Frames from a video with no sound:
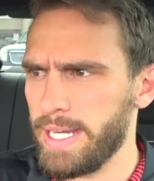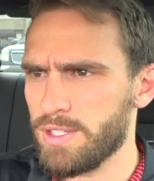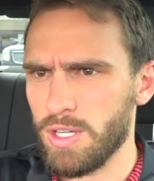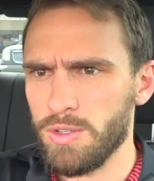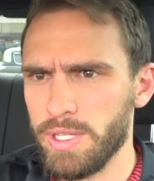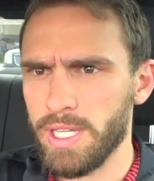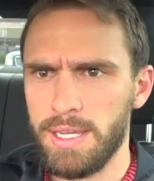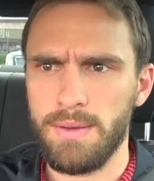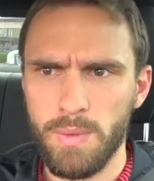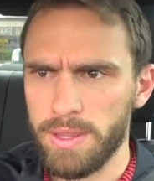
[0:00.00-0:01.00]
It is
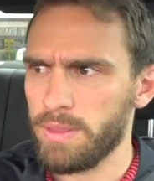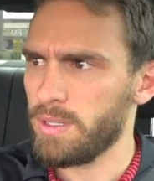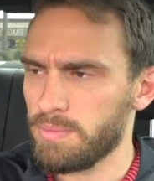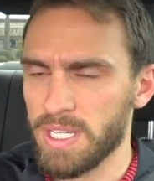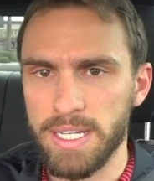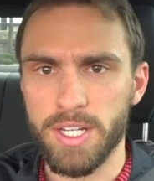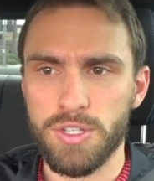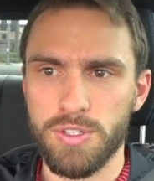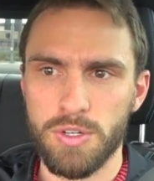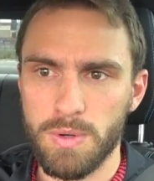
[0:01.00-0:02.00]
only when the
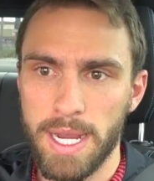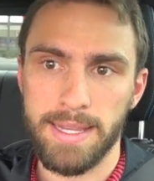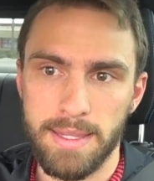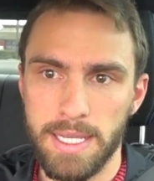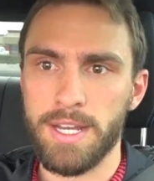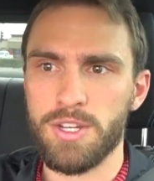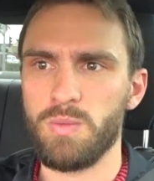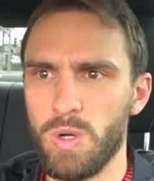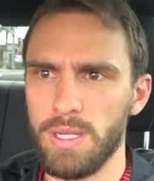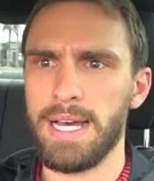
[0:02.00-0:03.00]
conditions are right the
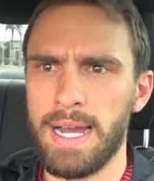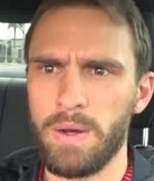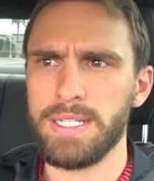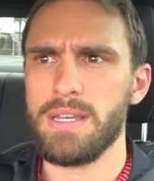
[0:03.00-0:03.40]
engine will allow it.